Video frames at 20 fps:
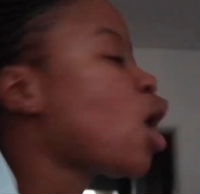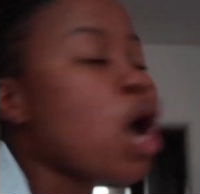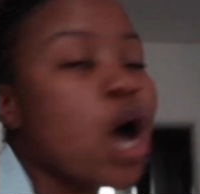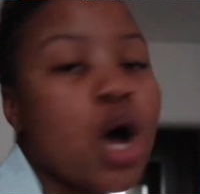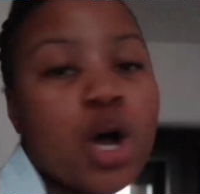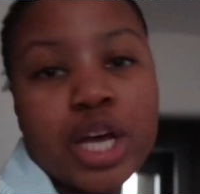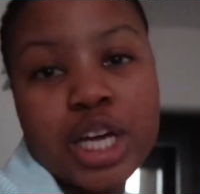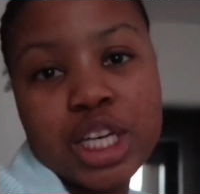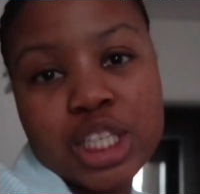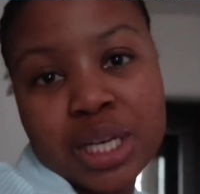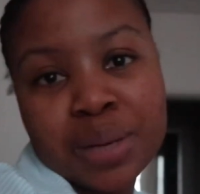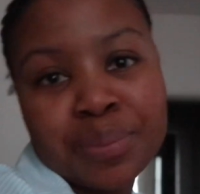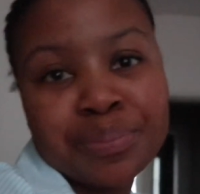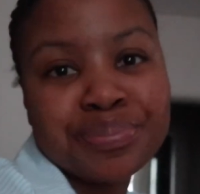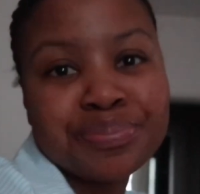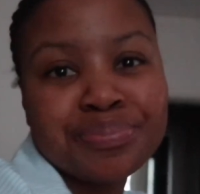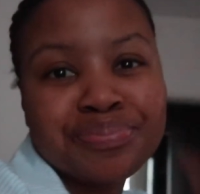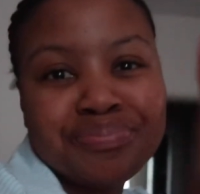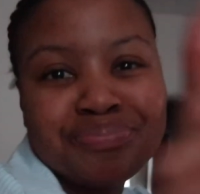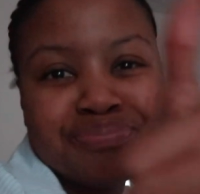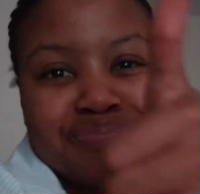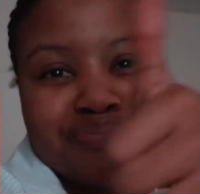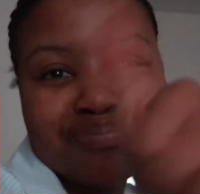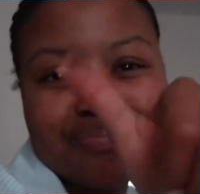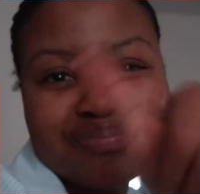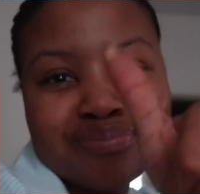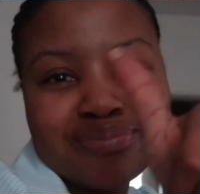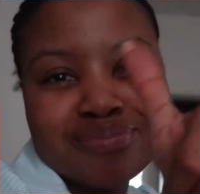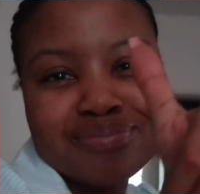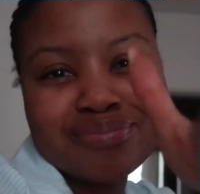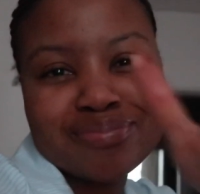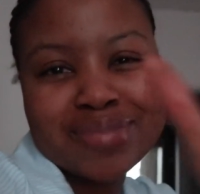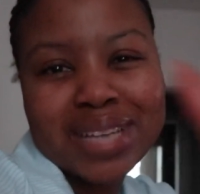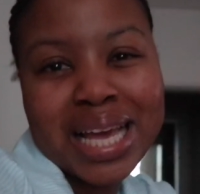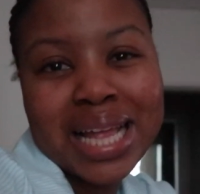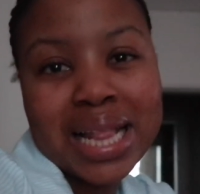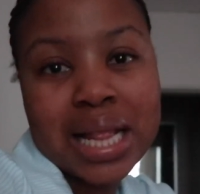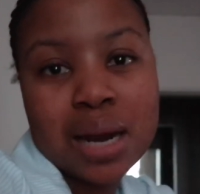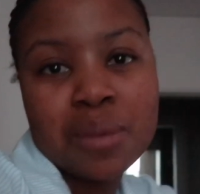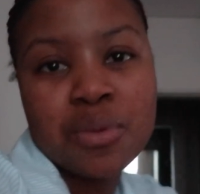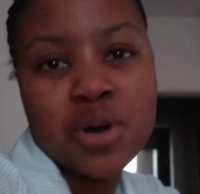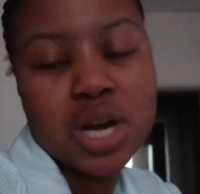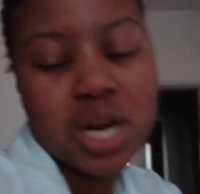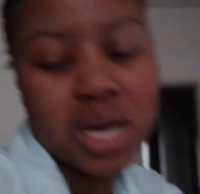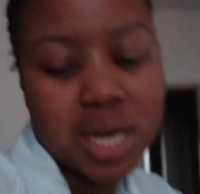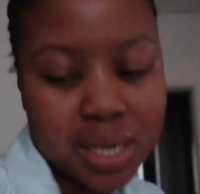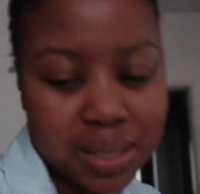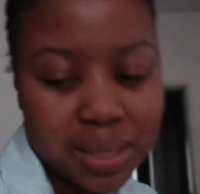Okay, shop. Get the one.